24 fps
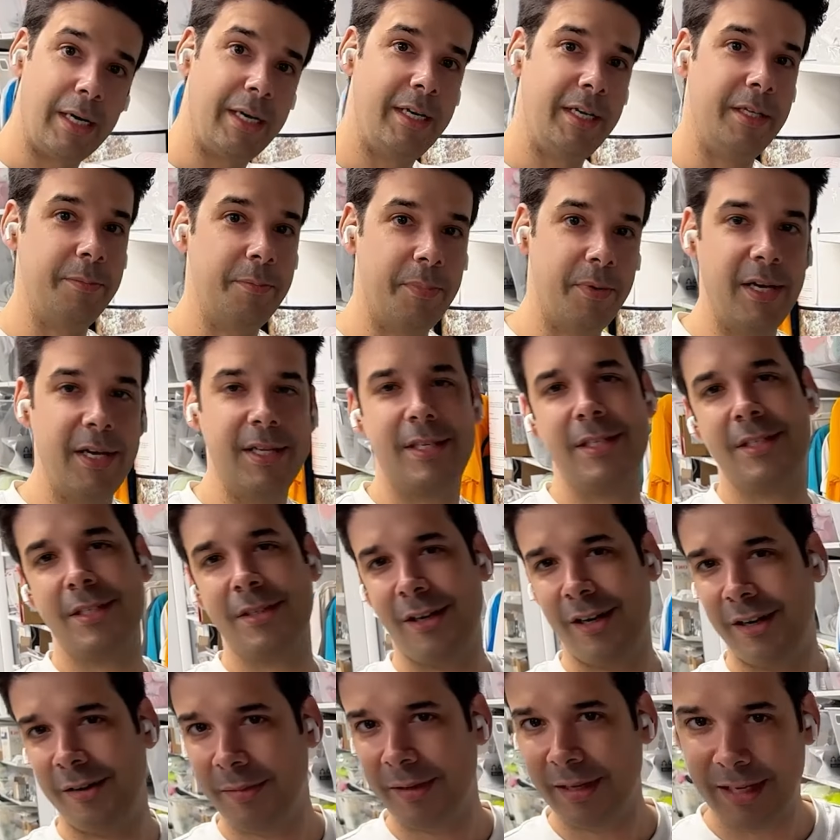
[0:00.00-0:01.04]
a heat press, it's
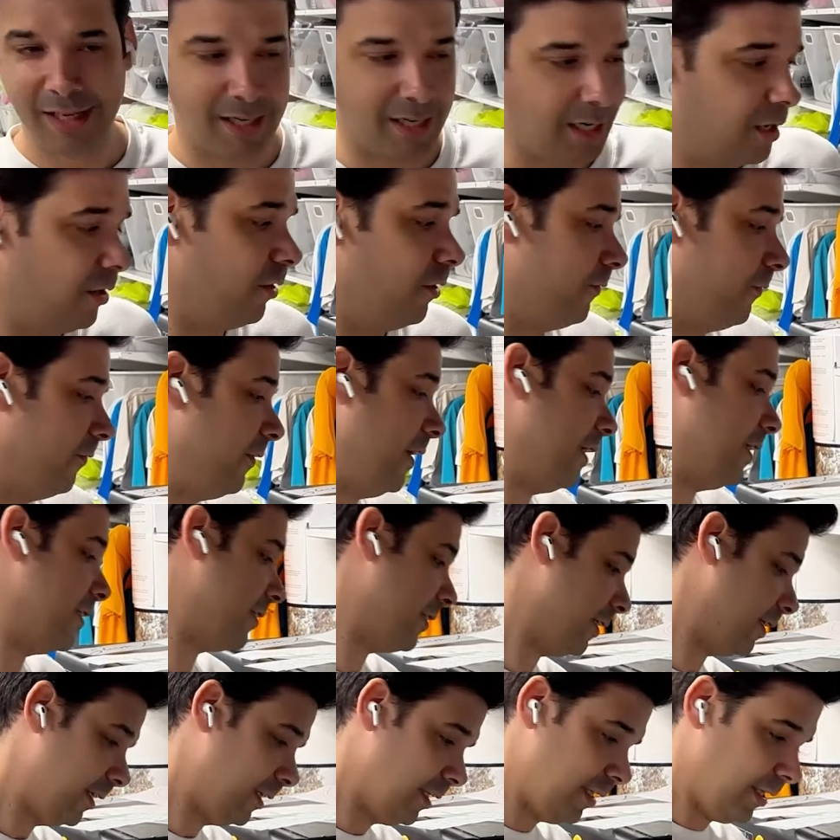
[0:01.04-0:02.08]
gonna make it a lot
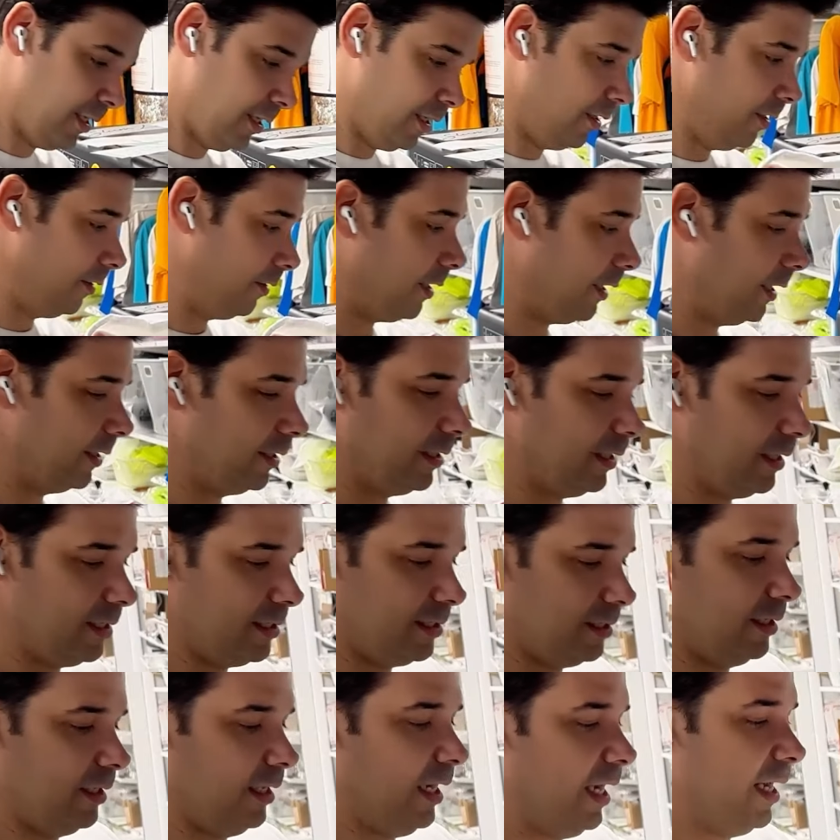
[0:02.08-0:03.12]
faster. Look at
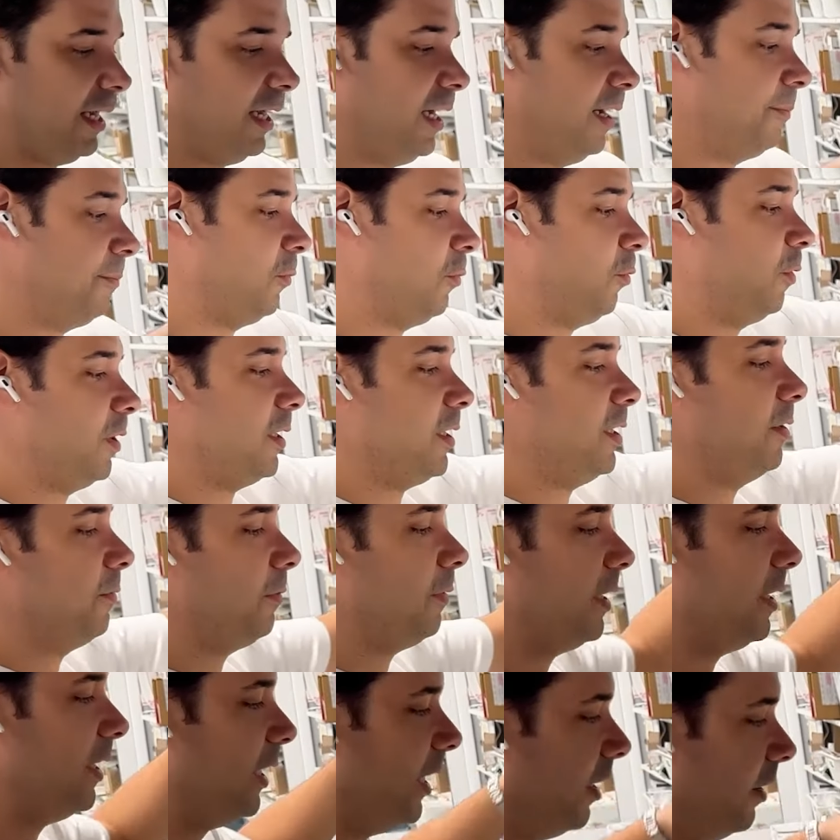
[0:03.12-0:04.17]
this. I am working
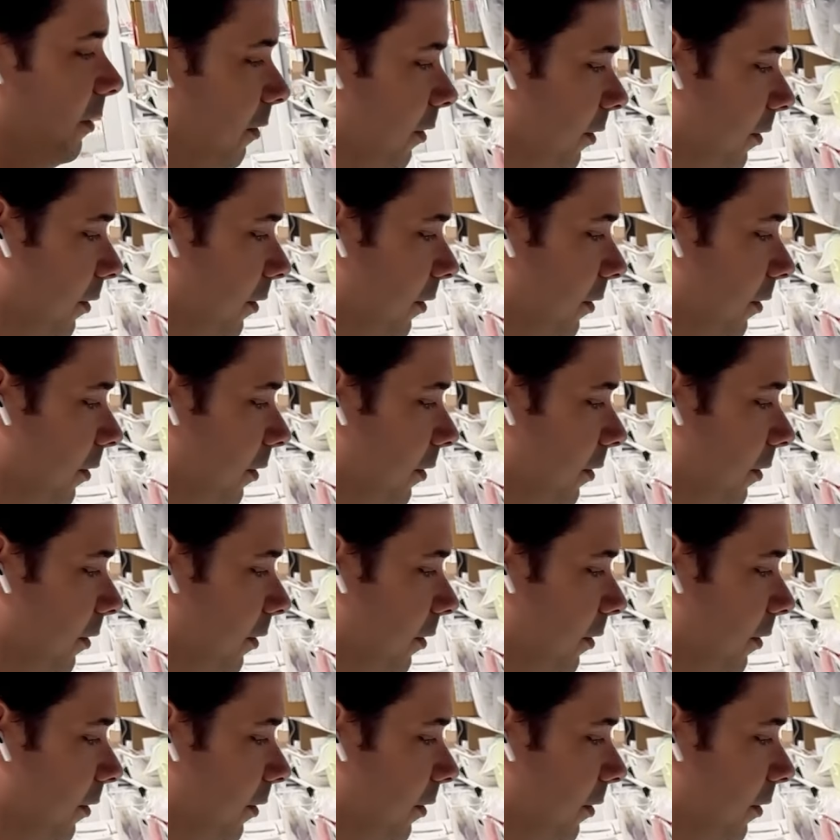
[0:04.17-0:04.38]
right now